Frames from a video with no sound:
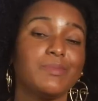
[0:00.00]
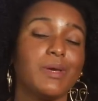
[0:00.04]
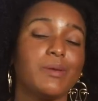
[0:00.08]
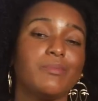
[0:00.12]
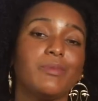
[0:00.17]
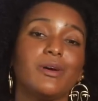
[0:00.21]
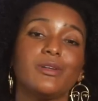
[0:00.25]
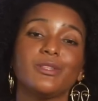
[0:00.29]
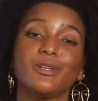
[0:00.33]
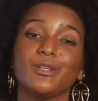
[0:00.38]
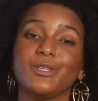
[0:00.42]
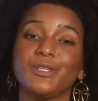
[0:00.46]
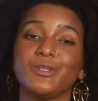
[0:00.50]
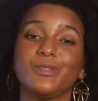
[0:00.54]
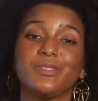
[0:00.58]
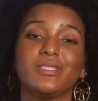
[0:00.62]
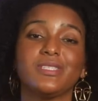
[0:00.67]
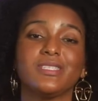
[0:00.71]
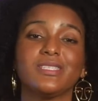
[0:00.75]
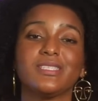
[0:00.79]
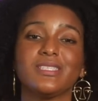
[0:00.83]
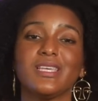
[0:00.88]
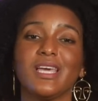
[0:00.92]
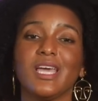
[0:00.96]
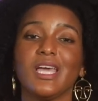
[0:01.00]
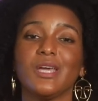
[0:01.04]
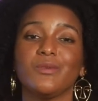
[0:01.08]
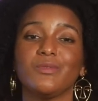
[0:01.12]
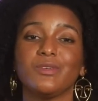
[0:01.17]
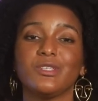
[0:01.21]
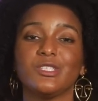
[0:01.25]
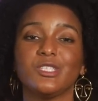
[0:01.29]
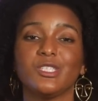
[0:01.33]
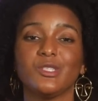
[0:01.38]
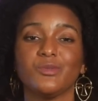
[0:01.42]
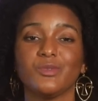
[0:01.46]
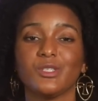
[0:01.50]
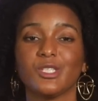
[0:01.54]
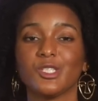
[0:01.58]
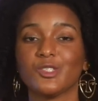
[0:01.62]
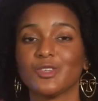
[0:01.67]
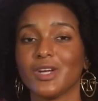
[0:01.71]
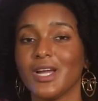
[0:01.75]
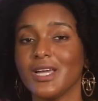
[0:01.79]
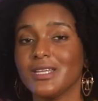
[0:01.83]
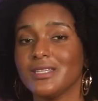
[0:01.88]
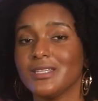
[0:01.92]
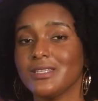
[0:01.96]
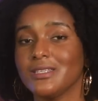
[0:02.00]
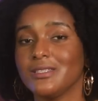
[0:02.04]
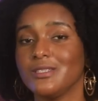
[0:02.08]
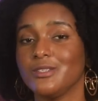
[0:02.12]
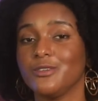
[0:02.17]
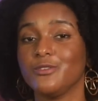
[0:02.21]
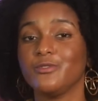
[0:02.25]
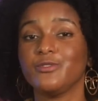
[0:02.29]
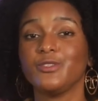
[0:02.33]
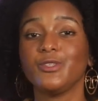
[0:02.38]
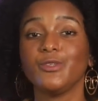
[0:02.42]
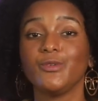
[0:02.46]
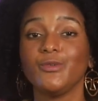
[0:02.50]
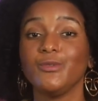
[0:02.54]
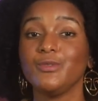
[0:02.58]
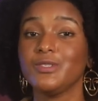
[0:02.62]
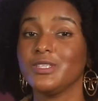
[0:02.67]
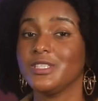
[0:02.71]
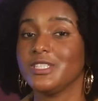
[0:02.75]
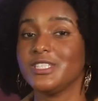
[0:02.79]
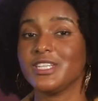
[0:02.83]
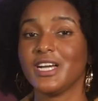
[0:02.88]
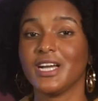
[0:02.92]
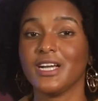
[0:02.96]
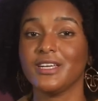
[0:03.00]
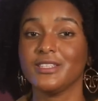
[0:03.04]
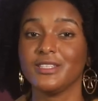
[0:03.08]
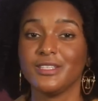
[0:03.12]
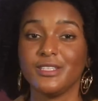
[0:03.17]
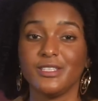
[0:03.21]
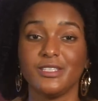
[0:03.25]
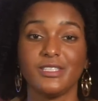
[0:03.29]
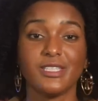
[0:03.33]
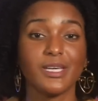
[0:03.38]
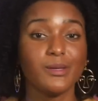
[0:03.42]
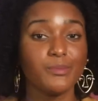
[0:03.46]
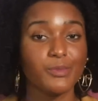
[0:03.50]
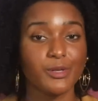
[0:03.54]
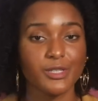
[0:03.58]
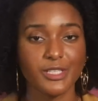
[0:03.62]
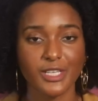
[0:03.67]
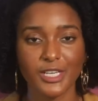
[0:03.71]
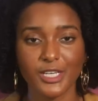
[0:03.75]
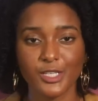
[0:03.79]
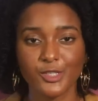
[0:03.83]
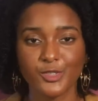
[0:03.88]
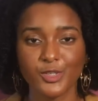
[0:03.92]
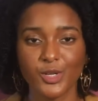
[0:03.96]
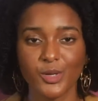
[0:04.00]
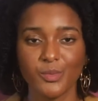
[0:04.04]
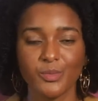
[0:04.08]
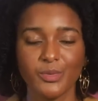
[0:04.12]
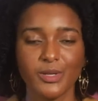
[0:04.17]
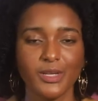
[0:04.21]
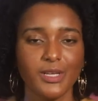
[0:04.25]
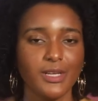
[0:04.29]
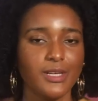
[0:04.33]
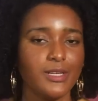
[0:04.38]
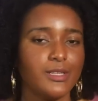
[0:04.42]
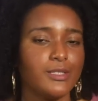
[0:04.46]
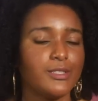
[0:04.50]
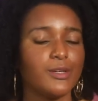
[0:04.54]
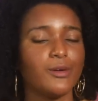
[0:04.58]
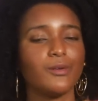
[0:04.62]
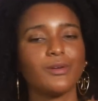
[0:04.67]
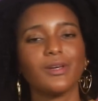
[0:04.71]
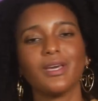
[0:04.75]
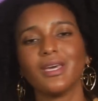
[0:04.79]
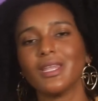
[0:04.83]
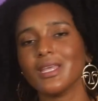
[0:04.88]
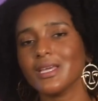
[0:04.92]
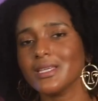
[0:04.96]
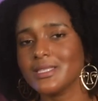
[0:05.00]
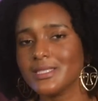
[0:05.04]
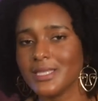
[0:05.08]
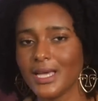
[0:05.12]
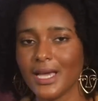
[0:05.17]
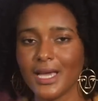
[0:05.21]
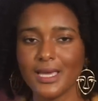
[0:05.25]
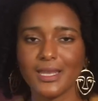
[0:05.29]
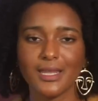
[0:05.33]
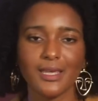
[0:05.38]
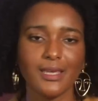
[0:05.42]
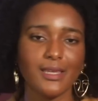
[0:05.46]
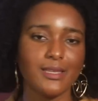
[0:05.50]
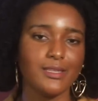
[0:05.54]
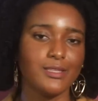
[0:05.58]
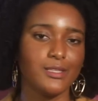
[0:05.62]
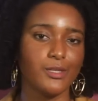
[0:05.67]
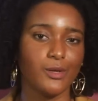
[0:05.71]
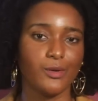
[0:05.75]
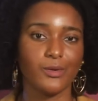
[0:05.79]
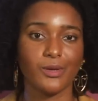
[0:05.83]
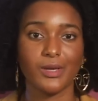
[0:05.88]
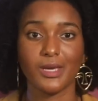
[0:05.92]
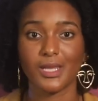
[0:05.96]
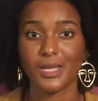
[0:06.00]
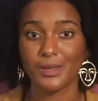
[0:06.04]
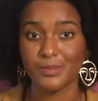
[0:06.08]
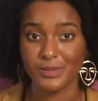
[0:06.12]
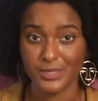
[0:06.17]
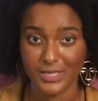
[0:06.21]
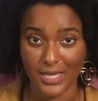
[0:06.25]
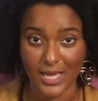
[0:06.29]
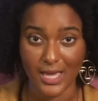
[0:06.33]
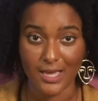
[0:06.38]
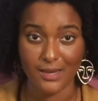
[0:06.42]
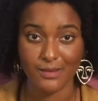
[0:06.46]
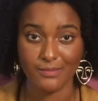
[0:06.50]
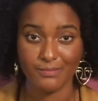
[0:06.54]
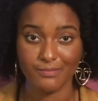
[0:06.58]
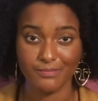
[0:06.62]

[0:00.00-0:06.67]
my mother used to say when she was trying to diffuse a childhood temper tantrum, don't get excited, don't get upset.